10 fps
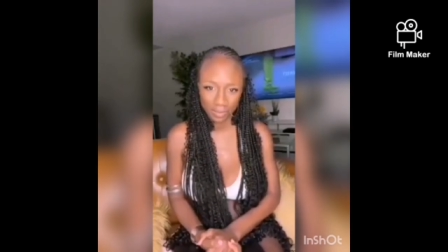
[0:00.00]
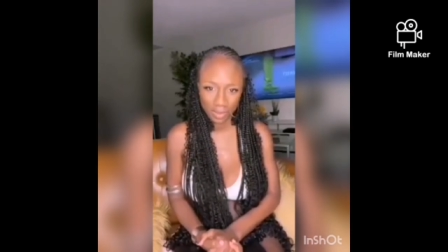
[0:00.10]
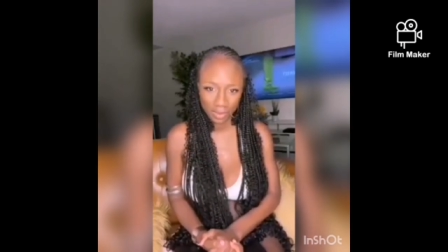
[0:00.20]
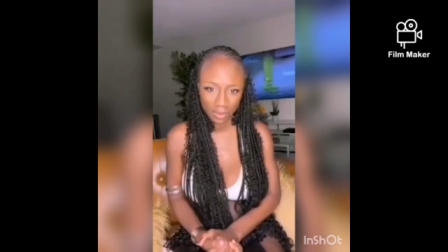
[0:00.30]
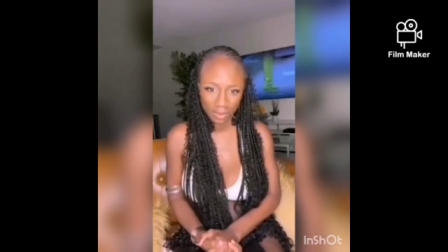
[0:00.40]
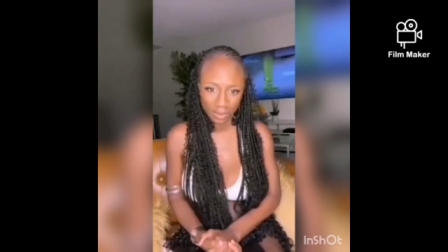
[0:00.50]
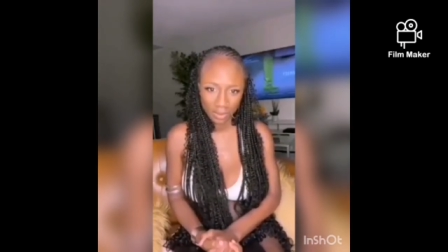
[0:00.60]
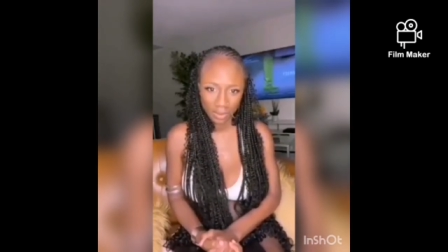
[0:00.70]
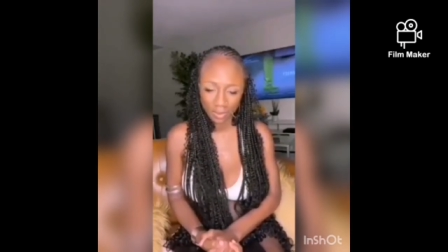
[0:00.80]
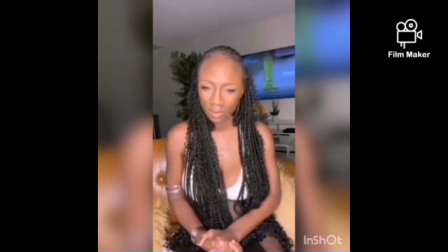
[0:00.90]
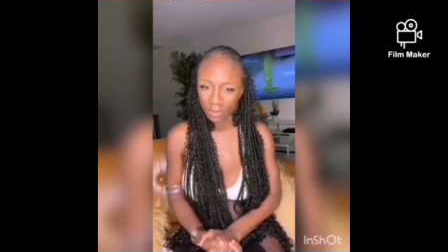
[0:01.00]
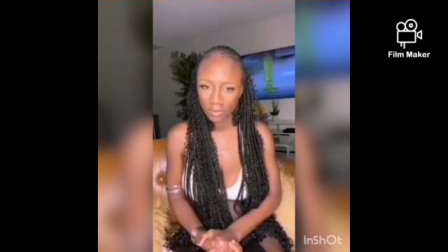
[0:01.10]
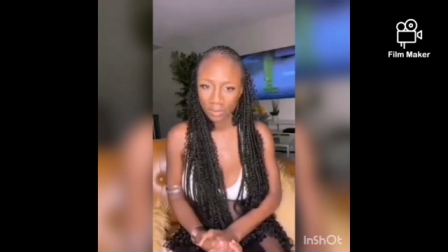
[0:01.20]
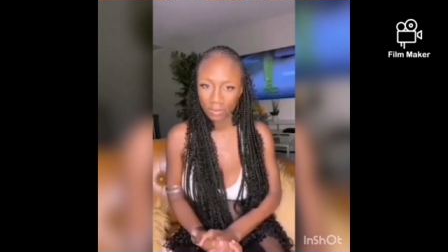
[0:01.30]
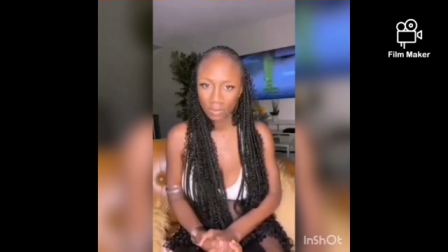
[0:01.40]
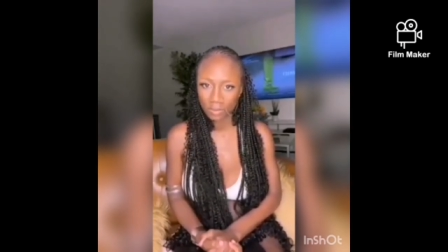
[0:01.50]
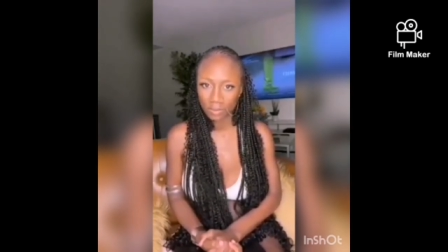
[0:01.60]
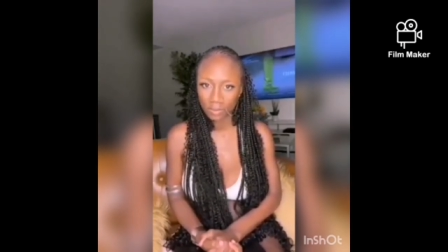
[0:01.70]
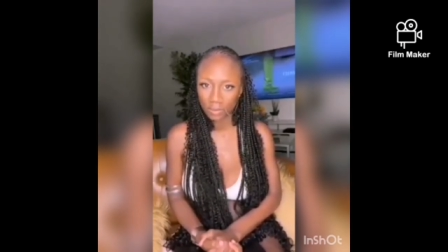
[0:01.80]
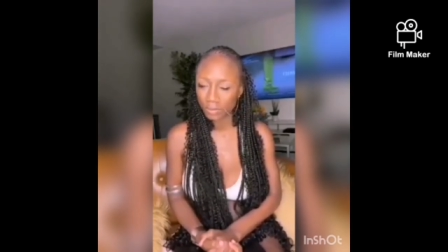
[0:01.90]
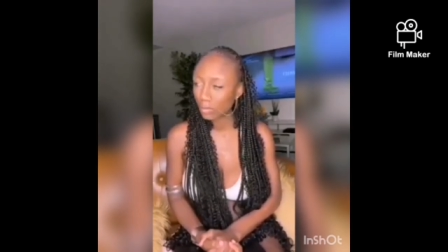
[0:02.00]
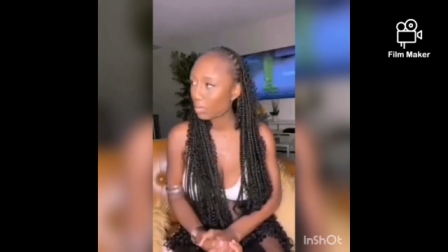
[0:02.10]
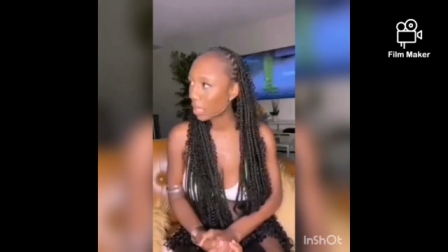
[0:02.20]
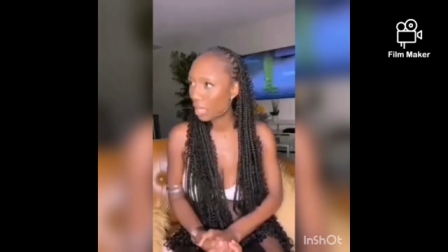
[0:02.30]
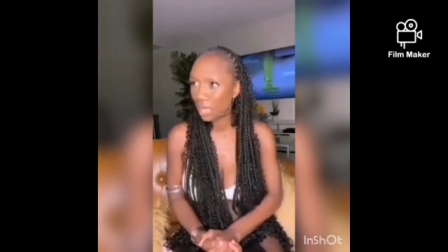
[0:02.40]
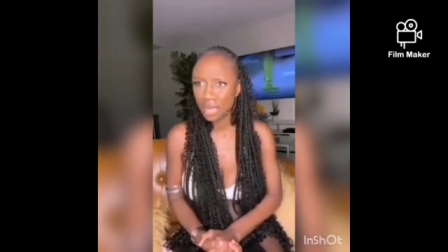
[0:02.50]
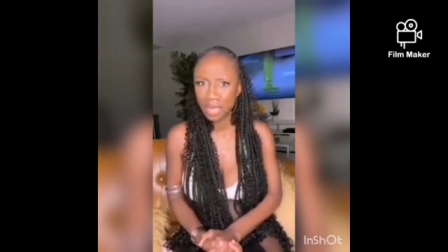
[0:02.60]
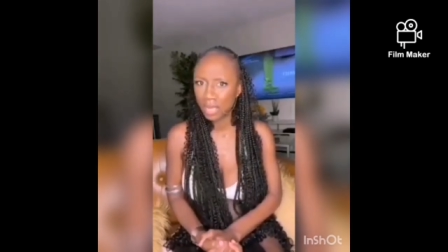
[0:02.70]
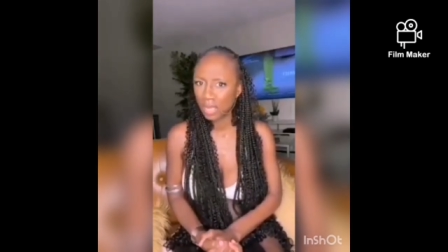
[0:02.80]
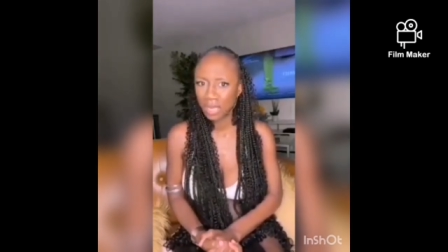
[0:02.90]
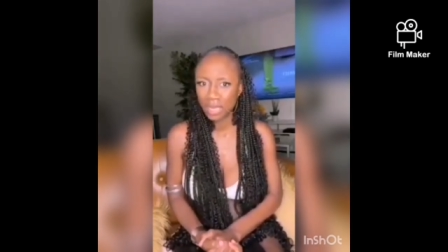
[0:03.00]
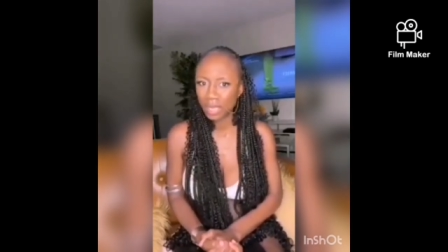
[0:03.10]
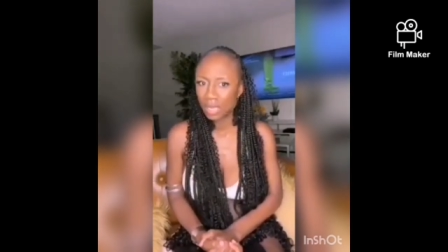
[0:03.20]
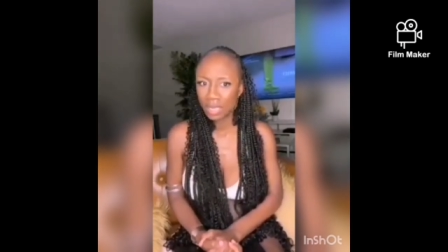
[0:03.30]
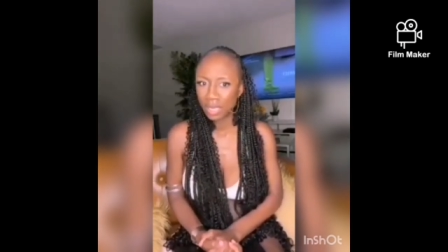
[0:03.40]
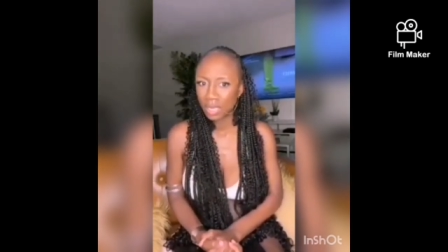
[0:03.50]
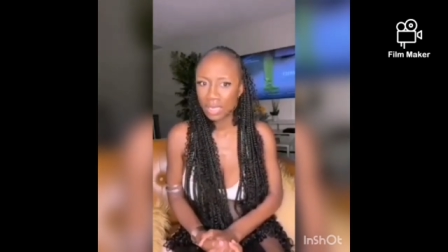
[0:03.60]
He has no authority over you. He doesn't feed you.